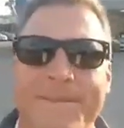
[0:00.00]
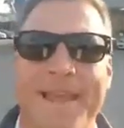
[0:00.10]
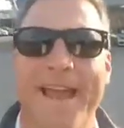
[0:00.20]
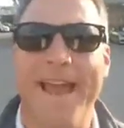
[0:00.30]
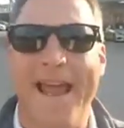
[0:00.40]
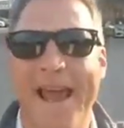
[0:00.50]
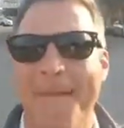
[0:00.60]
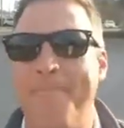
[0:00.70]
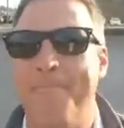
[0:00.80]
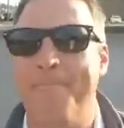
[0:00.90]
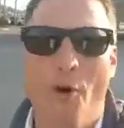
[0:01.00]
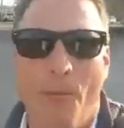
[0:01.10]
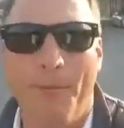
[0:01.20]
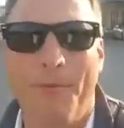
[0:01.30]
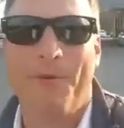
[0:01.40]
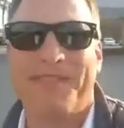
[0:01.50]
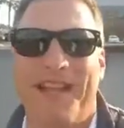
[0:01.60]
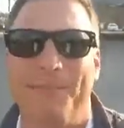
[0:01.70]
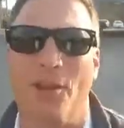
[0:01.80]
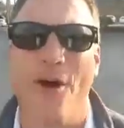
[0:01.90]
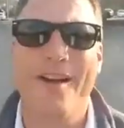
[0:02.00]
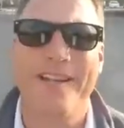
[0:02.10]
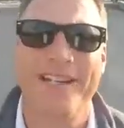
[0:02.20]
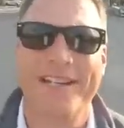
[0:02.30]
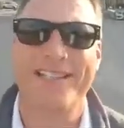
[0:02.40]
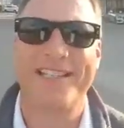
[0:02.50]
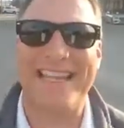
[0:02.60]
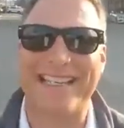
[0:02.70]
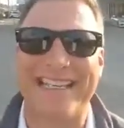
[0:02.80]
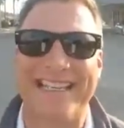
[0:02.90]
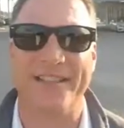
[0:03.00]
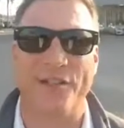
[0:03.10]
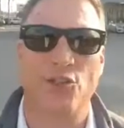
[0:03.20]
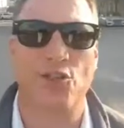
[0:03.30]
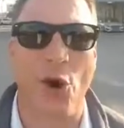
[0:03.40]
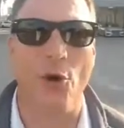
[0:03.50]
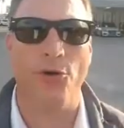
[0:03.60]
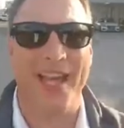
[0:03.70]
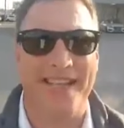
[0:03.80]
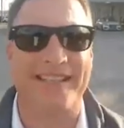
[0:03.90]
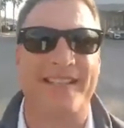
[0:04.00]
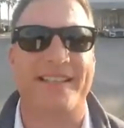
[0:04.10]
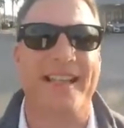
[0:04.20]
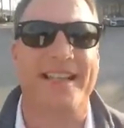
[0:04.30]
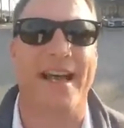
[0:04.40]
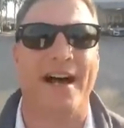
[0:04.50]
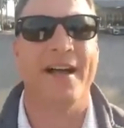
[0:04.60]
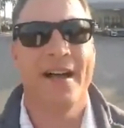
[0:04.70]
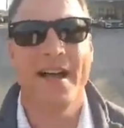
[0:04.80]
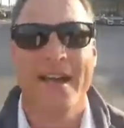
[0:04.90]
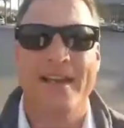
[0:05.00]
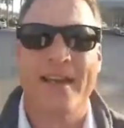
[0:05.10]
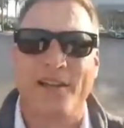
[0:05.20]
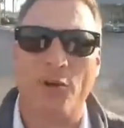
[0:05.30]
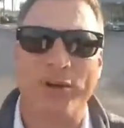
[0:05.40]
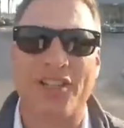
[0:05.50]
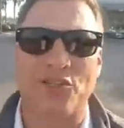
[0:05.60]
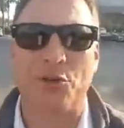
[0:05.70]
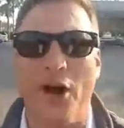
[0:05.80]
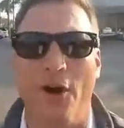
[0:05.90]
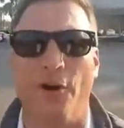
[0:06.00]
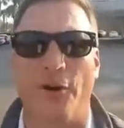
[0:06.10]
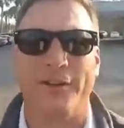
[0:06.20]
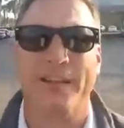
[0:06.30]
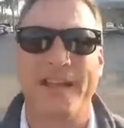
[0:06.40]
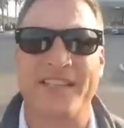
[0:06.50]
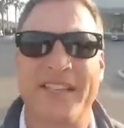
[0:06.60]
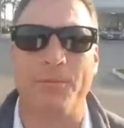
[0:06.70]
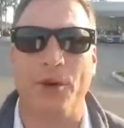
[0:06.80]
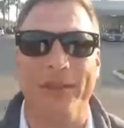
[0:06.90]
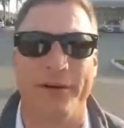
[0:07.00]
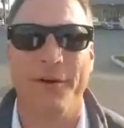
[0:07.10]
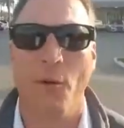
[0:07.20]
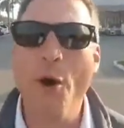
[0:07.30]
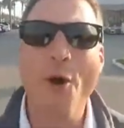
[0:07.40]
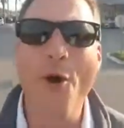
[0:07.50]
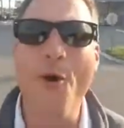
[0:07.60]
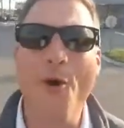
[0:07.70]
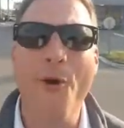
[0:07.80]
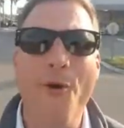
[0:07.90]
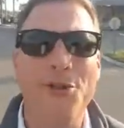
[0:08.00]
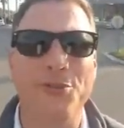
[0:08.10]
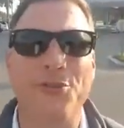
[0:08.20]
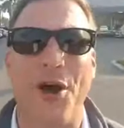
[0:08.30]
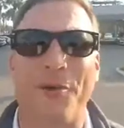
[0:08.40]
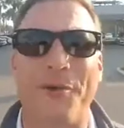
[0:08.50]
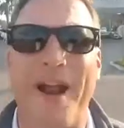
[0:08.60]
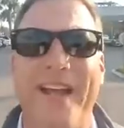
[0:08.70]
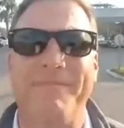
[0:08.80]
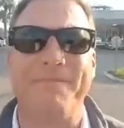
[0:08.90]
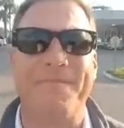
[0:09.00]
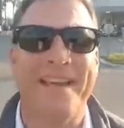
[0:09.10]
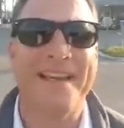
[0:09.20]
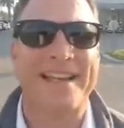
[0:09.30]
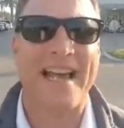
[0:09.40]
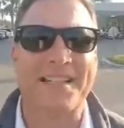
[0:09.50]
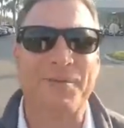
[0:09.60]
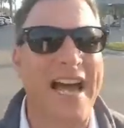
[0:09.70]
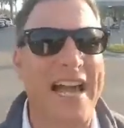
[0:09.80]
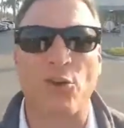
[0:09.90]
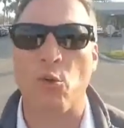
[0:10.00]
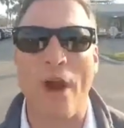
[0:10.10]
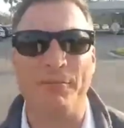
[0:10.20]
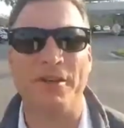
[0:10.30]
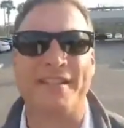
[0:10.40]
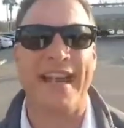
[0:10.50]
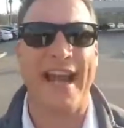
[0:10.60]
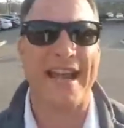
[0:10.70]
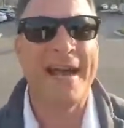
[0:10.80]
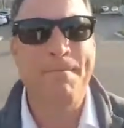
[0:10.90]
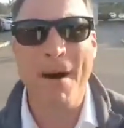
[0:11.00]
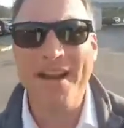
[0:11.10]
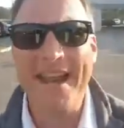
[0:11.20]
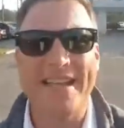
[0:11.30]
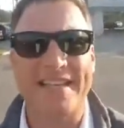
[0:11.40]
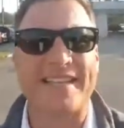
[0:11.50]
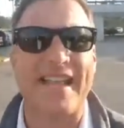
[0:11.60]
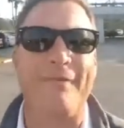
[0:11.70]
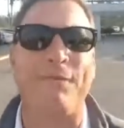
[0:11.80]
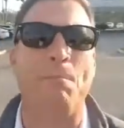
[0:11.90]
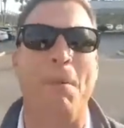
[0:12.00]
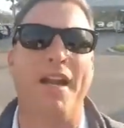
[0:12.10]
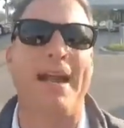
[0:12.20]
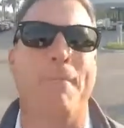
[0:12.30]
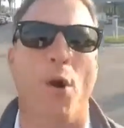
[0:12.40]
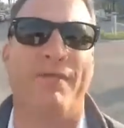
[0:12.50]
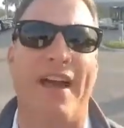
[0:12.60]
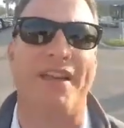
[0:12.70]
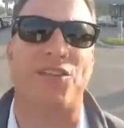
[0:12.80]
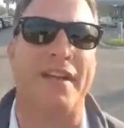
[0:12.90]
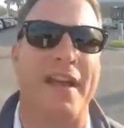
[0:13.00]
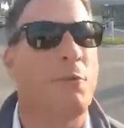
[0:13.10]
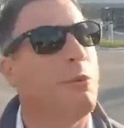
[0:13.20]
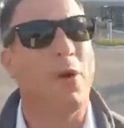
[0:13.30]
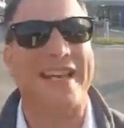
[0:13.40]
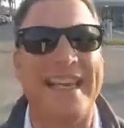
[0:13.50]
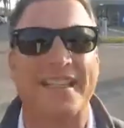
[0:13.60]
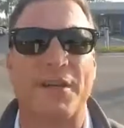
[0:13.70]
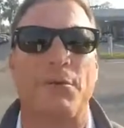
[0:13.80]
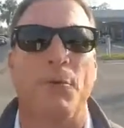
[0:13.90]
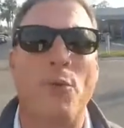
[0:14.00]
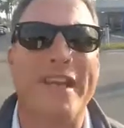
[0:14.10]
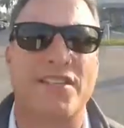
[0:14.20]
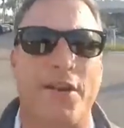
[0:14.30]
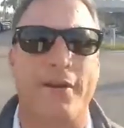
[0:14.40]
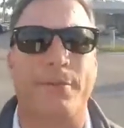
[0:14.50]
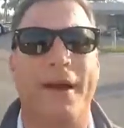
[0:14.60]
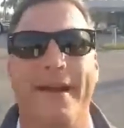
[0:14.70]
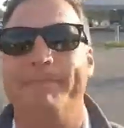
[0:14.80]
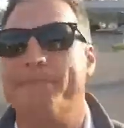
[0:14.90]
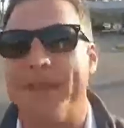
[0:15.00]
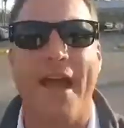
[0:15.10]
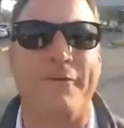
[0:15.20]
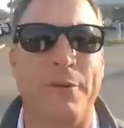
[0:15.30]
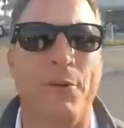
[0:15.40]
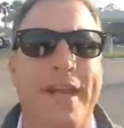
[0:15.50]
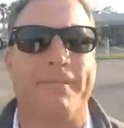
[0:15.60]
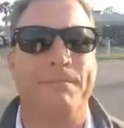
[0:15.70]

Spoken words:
And boom. What's up, Laura? Jason, Joel, nice to see ya. Chris Strong, nice to see you, brother. Woo, you darn right. Guys, we got a great one today. Monday is set for Monday Motivation. We want to get the week started right every week.